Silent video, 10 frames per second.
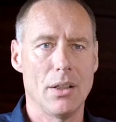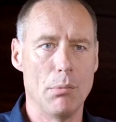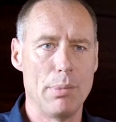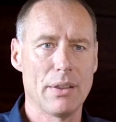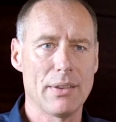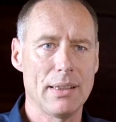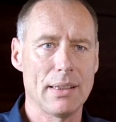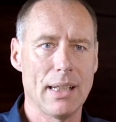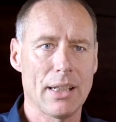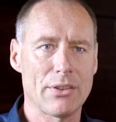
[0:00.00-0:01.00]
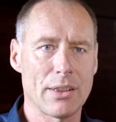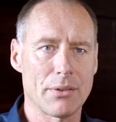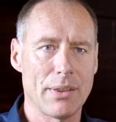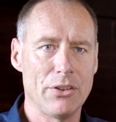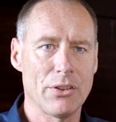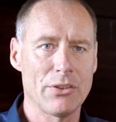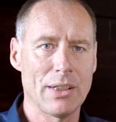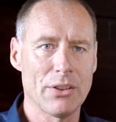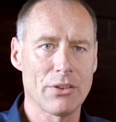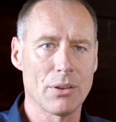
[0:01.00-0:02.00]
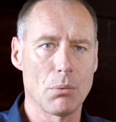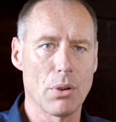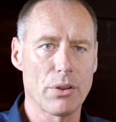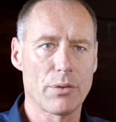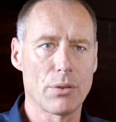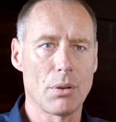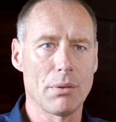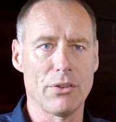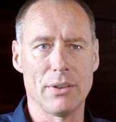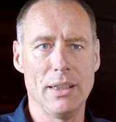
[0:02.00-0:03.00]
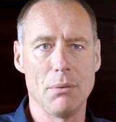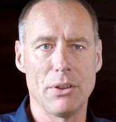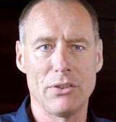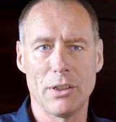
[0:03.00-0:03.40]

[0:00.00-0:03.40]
A built-in acceleration sensor works flawlessly with